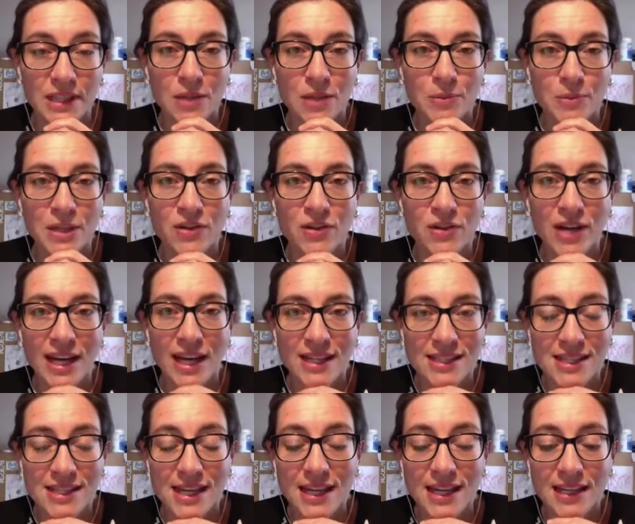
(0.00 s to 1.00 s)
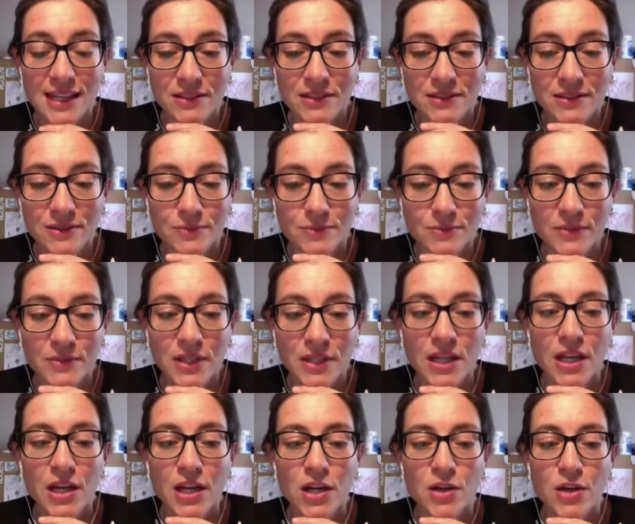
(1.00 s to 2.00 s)
And when you exhale,
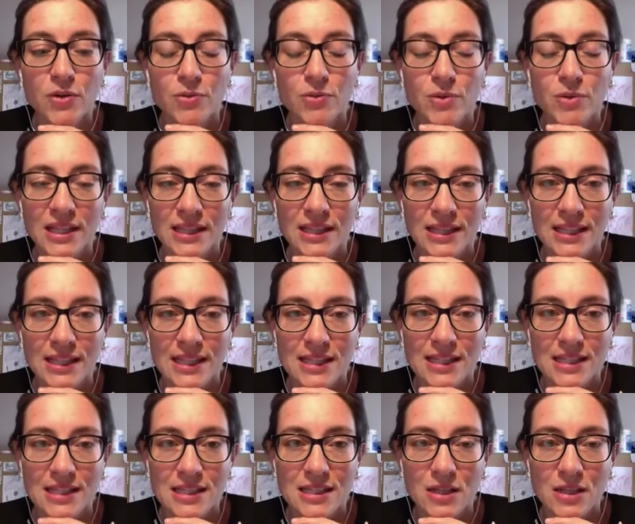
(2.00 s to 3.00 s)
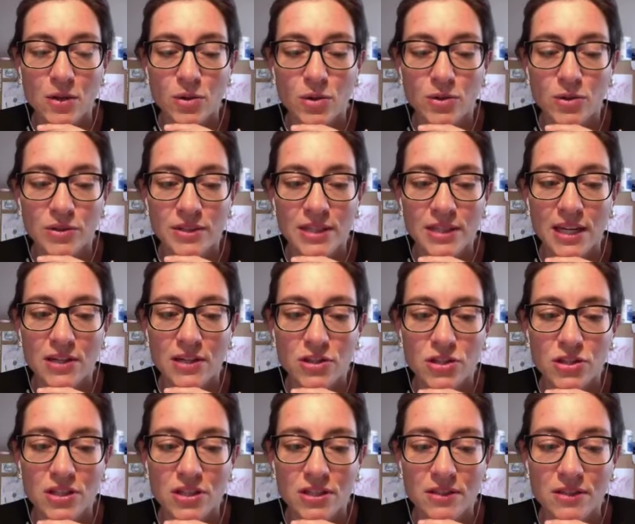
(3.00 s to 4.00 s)
release all
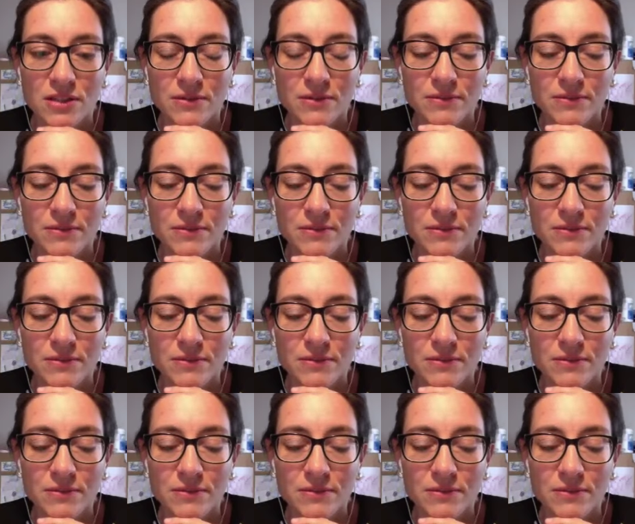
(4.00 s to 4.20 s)
tension.